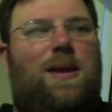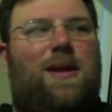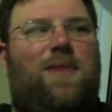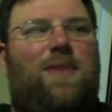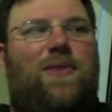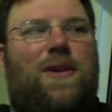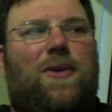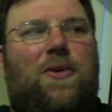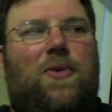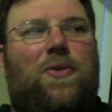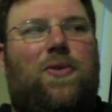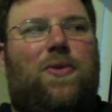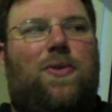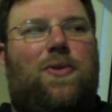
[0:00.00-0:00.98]

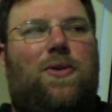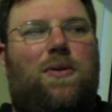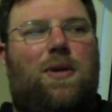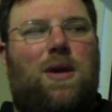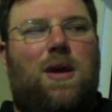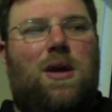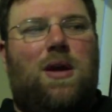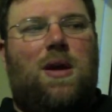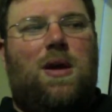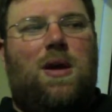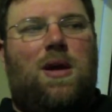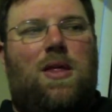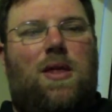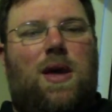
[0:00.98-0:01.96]
feels
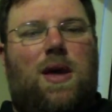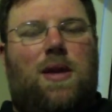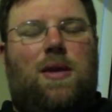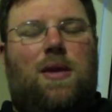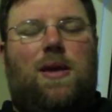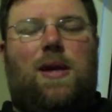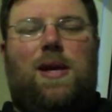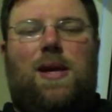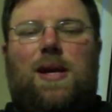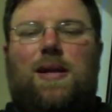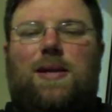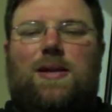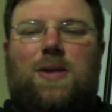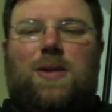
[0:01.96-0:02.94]
that he
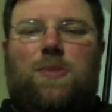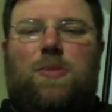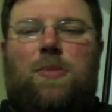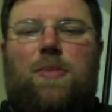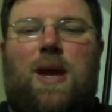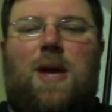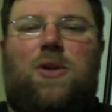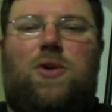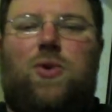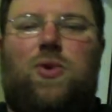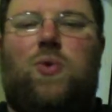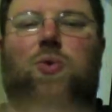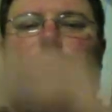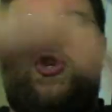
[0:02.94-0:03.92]
needs Superman
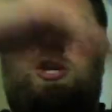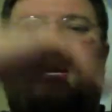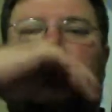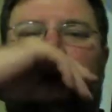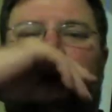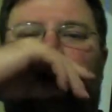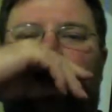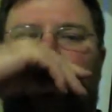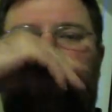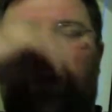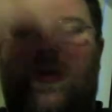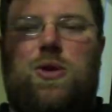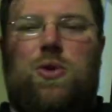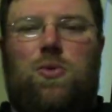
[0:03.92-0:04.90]
to achieve a
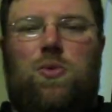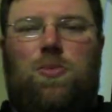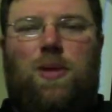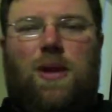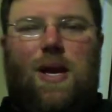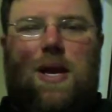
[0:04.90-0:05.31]
new plane,